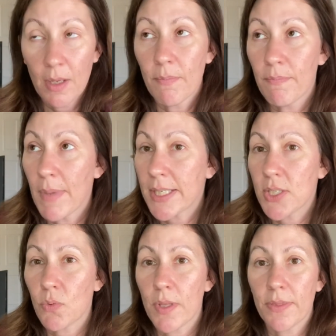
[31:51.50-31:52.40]

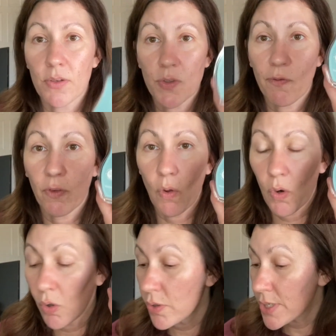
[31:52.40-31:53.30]
mixed with those
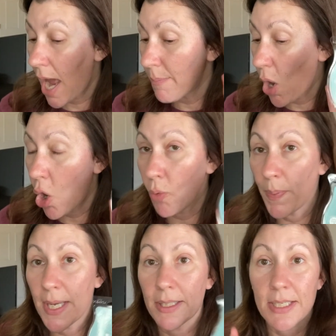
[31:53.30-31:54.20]
florals. I'm
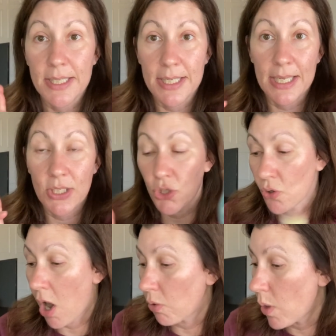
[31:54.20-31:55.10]
hoping this is a
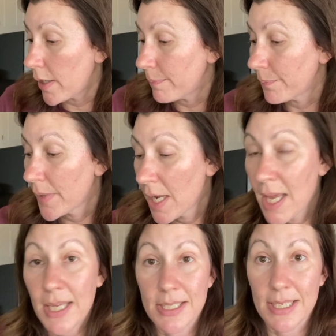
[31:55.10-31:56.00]
strong one
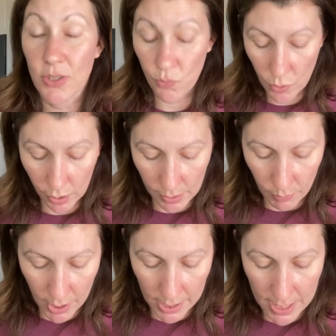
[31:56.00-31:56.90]
because it's really
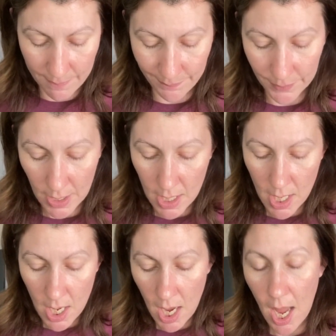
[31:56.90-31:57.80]
pretty.
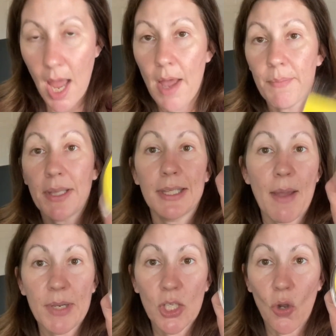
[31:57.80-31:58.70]

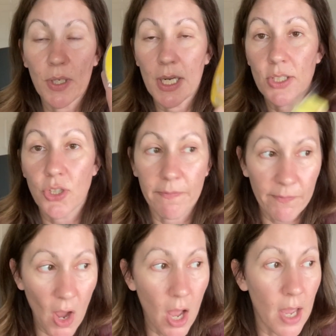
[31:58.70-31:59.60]
Lemon Coconut
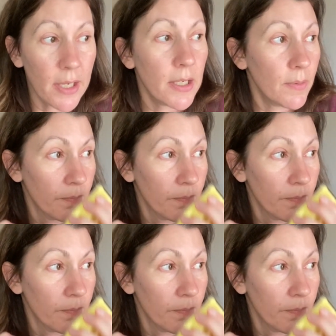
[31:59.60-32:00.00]
Chiffon,